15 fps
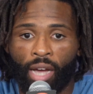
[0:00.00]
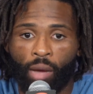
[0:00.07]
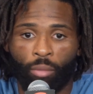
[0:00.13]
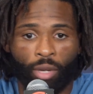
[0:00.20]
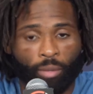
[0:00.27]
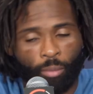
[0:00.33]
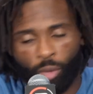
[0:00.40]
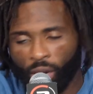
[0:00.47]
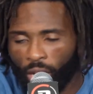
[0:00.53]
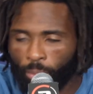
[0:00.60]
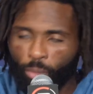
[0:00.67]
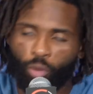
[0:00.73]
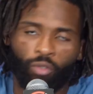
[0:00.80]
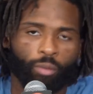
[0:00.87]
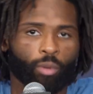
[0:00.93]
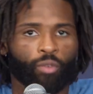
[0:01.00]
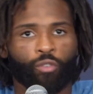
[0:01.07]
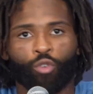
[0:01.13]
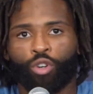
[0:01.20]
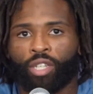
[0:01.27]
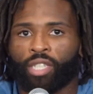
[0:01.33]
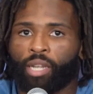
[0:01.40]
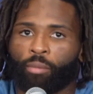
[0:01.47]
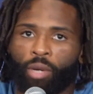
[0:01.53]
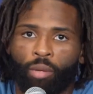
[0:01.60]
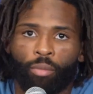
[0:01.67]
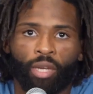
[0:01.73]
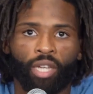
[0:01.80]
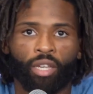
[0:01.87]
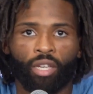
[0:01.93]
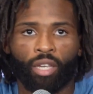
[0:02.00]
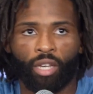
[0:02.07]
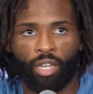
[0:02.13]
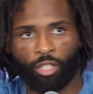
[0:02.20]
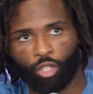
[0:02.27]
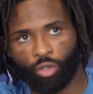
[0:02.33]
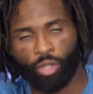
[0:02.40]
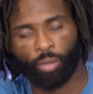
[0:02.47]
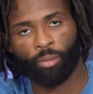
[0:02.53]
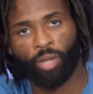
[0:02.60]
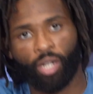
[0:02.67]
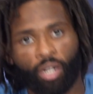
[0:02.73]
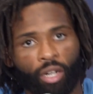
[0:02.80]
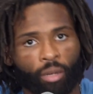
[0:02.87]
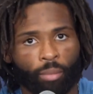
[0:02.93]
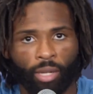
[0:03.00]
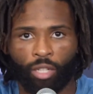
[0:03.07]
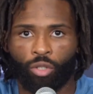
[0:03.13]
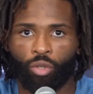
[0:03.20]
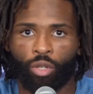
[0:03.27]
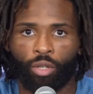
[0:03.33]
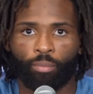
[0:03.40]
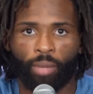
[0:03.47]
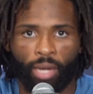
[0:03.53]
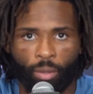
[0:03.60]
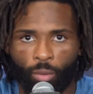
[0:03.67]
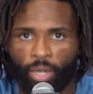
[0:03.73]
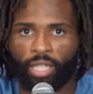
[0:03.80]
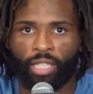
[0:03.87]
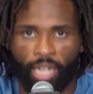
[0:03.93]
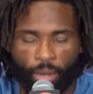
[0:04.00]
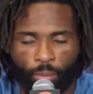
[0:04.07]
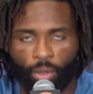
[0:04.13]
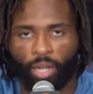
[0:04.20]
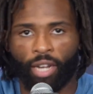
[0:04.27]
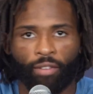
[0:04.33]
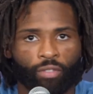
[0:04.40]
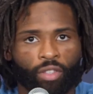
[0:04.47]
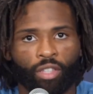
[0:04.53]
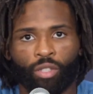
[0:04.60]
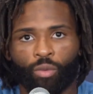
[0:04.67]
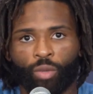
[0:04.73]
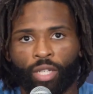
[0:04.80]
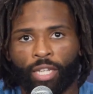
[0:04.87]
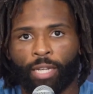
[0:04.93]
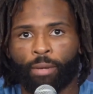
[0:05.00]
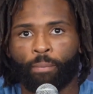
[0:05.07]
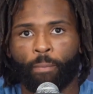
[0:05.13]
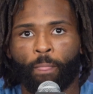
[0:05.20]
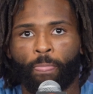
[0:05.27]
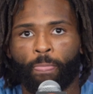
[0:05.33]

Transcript: I'm an unmovable force, and I'm going to be interim Bellator bantamweight champion after this weekend.